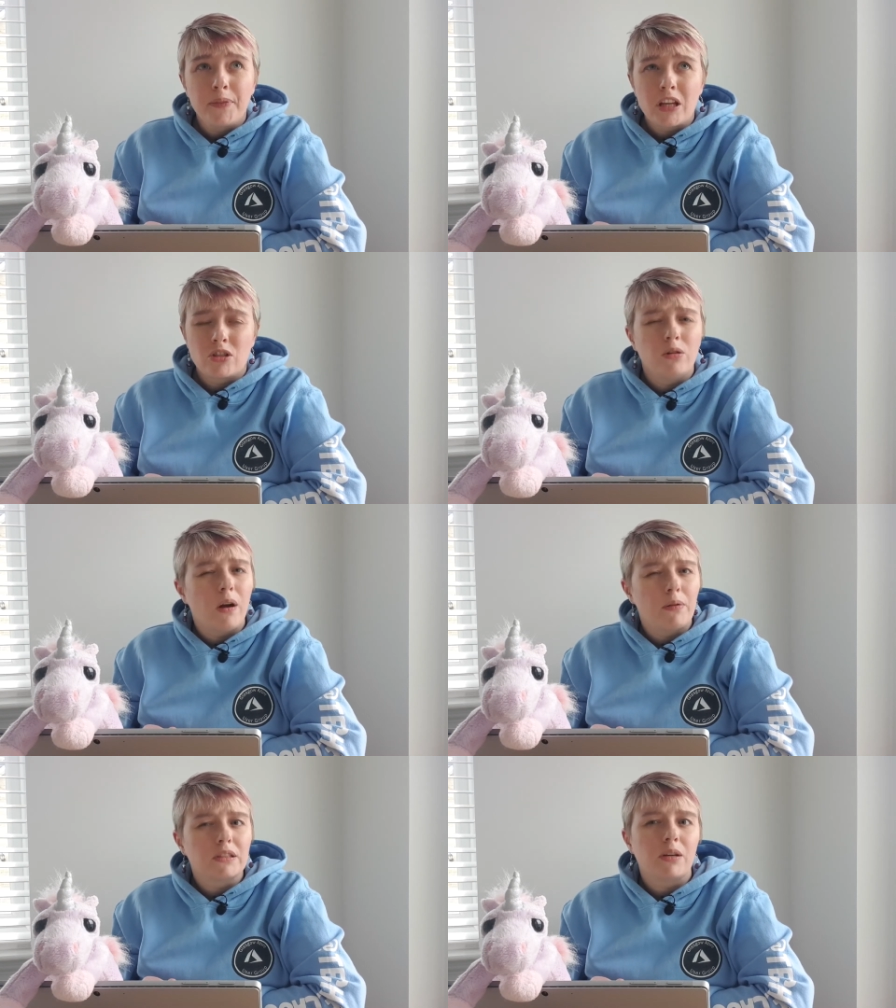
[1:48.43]
2
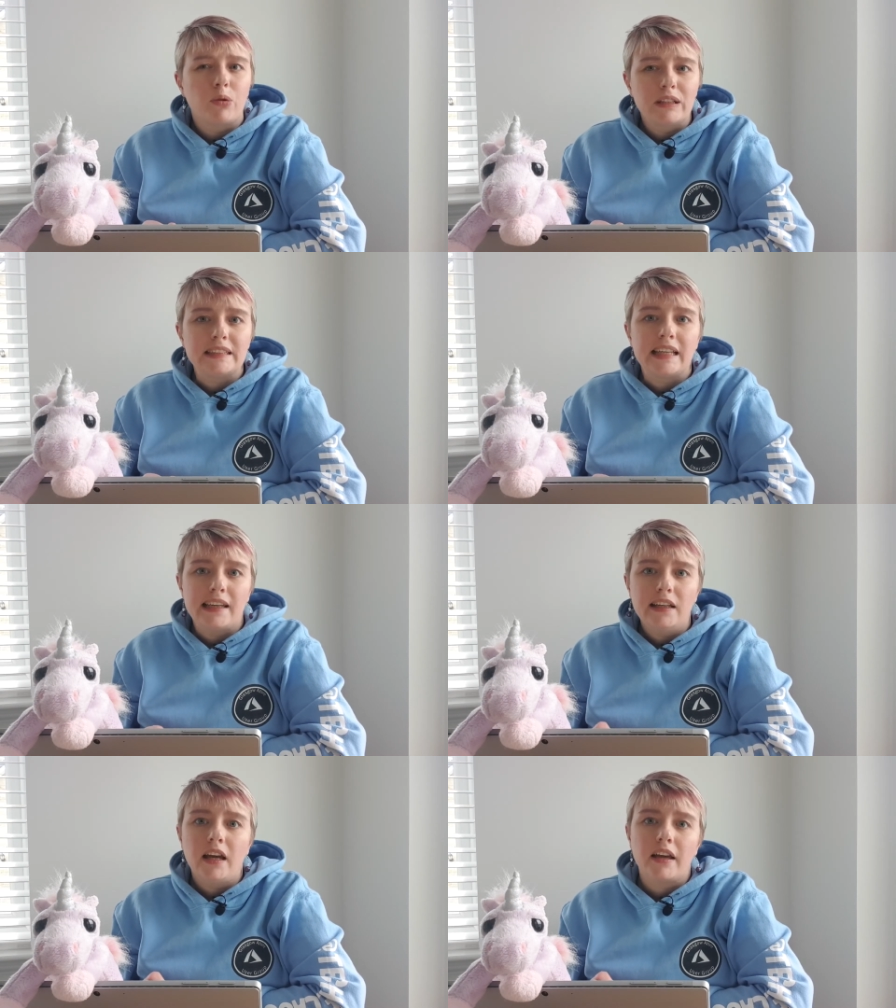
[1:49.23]
hours, I want to
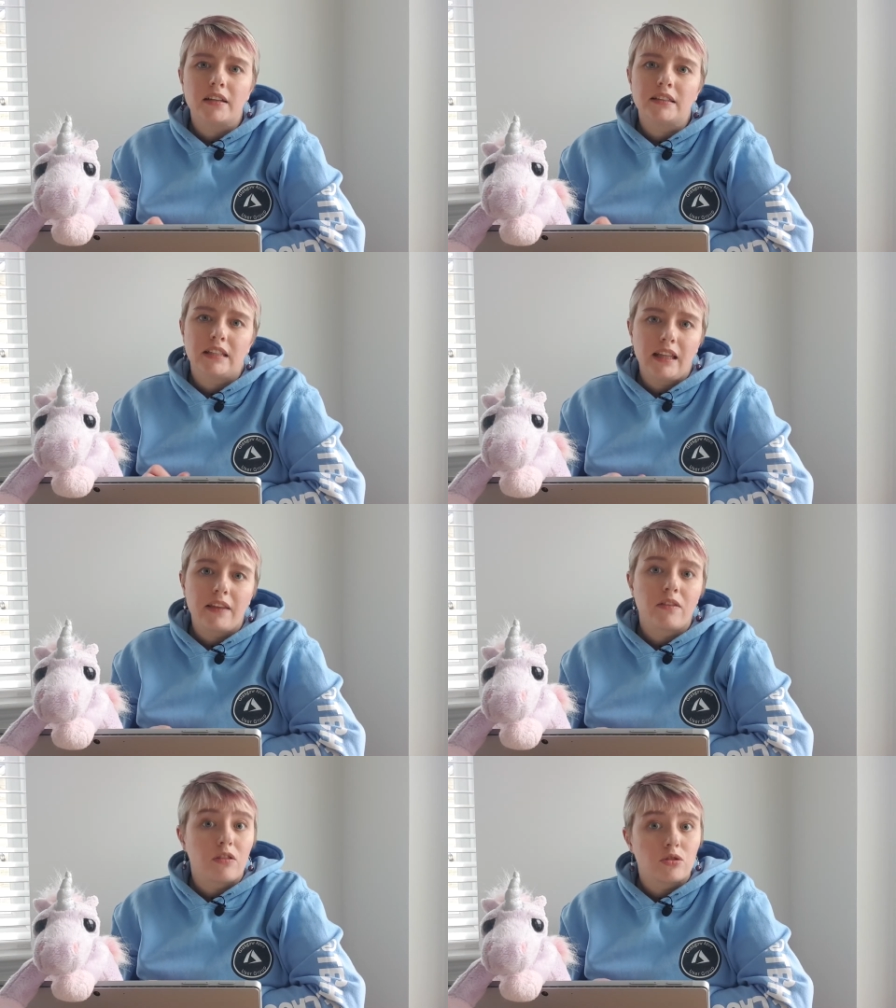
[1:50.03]
say, is the
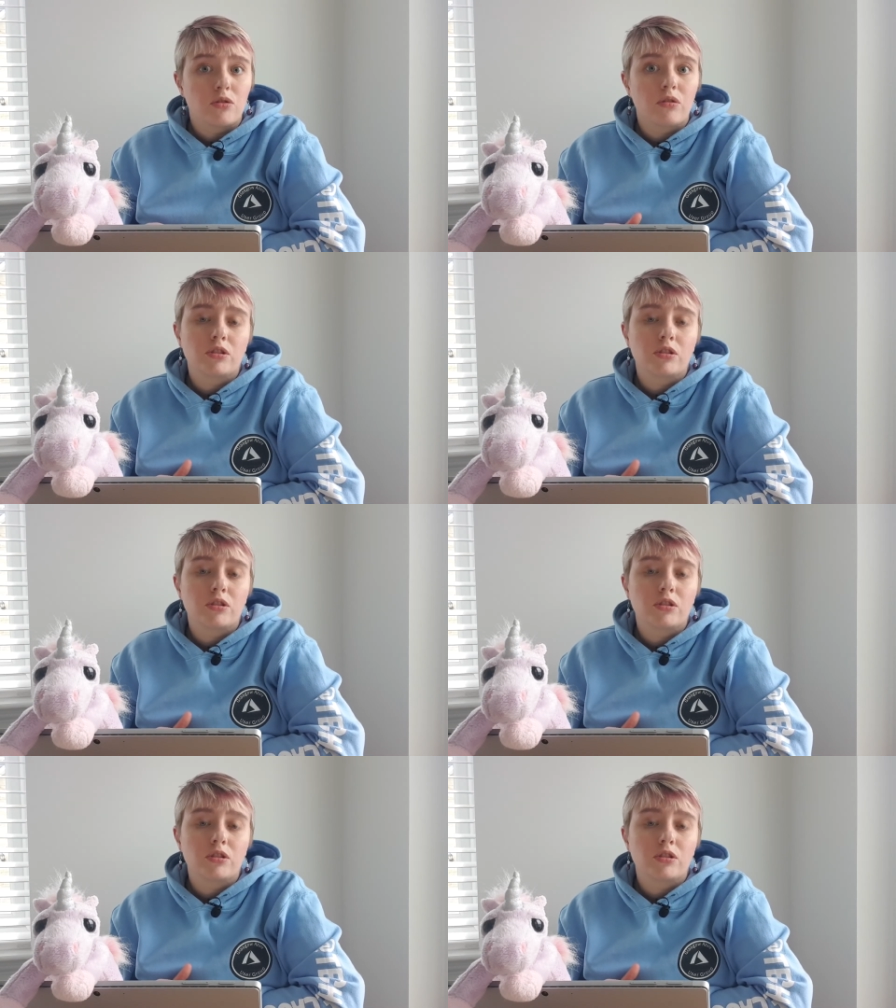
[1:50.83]
length of the tour.